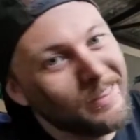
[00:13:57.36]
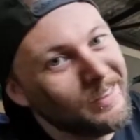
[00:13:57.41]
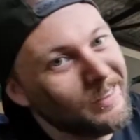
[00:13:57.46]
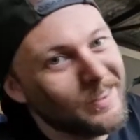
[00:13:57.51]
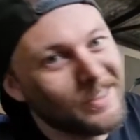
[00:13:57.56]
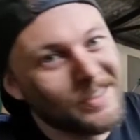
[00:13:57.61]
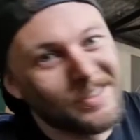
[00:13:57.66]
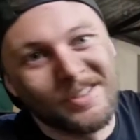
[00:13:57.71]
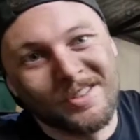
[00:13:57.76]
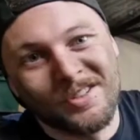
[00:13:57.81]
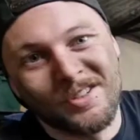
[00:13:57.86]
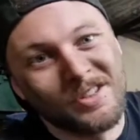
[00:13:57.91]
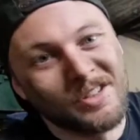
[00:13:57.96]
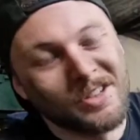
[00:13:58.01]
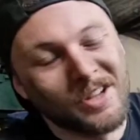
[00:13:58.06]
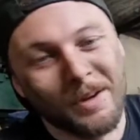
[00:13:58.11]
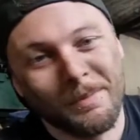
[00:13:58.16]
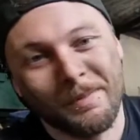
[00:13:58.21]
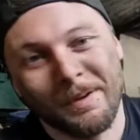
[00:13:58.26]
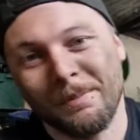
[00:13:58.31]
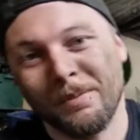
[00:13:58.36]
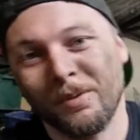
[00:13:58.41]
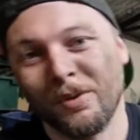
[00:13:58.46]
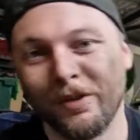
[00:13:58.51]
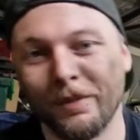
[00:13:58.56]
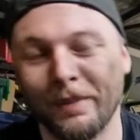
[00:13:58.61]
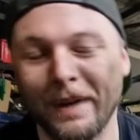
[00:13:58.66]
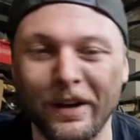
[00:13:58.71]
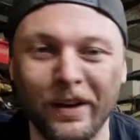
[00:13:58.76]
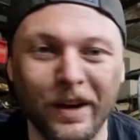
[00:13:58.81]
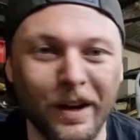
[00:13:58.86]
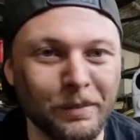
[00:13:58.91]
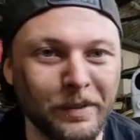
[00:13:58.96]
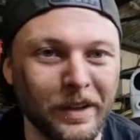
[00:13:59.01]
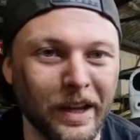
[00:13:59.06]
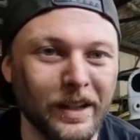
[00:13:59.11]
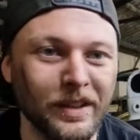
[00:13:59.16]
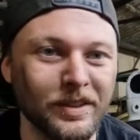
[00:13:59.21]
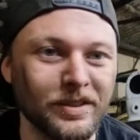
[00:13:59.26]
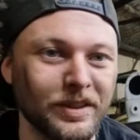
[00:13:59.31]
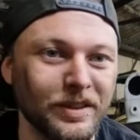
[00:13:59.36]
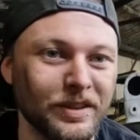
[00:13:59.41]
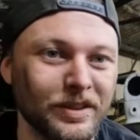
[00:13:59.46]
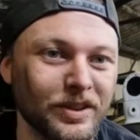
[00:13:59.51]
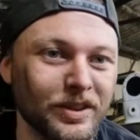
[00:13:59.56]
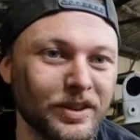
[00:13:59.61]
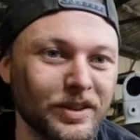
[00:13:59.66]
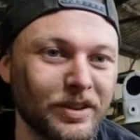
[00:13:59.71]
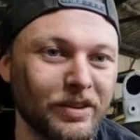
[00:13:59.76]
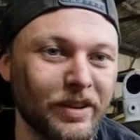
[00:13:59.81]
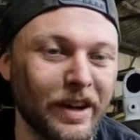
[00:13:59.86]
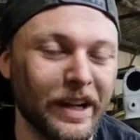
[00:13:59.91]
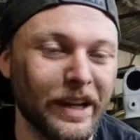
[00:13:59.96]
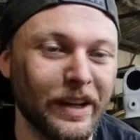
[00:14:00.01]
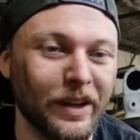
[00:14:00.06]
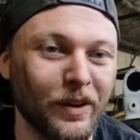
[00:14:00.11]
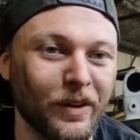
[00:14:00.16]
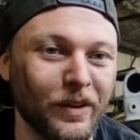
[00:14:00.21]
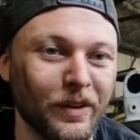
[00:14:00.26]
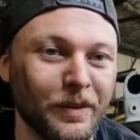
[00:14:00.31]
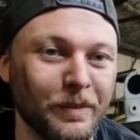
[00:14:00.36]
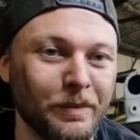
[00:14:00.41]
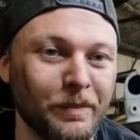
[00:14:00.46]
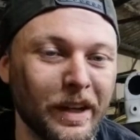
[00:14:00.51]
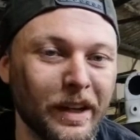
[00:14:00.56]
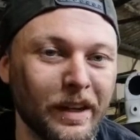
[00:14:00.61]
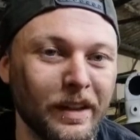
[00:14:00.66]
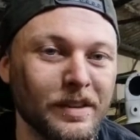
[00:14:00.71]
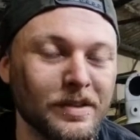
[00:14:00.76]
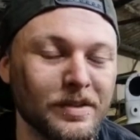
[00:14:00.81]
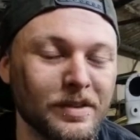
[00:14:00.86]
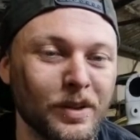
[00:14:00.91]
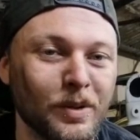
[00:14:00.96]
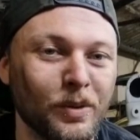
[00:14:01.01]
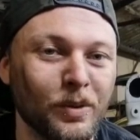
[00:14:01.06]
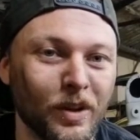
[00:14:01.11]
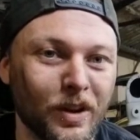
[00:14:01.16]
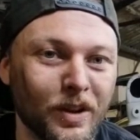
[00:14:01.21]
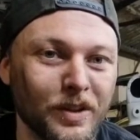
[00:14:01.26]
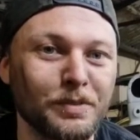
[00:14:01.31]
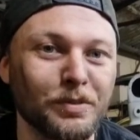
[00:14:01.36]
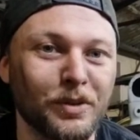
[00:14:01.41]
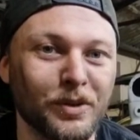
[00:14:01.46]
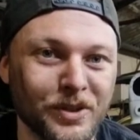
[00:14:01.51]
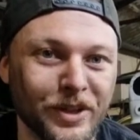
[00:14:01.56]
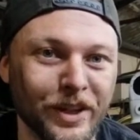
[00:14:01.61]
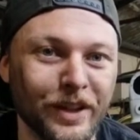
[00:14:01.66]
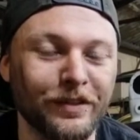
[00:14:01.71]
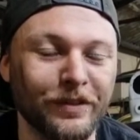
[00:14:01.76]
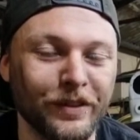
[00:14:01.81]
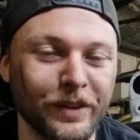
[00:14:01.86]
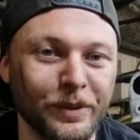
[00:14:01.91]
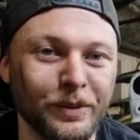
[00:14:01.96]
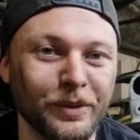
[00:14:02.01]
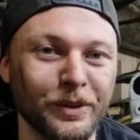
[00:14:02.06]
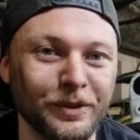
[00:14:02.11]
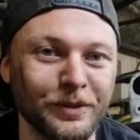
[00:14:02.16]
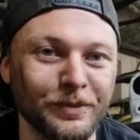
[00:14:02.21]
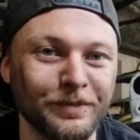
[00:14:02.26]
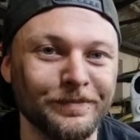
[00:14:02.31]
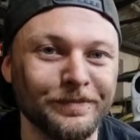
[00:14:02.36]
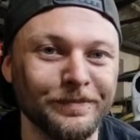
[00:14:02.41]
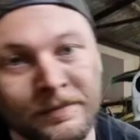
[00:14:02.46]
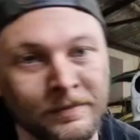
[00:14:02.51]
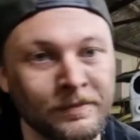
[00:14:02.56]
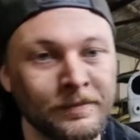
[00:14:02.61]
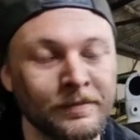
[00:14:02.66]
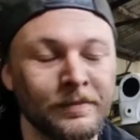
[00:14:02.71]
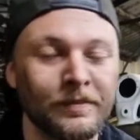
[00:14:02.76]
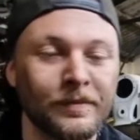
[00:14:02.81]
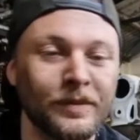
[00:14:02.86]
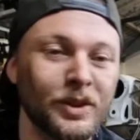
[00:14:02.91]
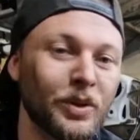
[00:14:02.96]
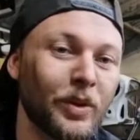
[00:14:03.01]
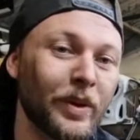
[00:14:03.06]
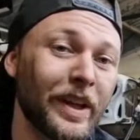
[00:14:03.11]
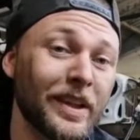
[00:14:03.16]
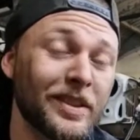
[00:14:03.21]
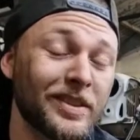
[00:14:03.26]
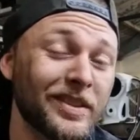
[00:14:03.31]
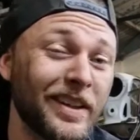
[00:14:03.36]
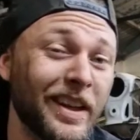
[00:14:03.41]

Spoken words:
This is just going to be more about updates and just cracking on and making this a cool ass project for you all. So I guess the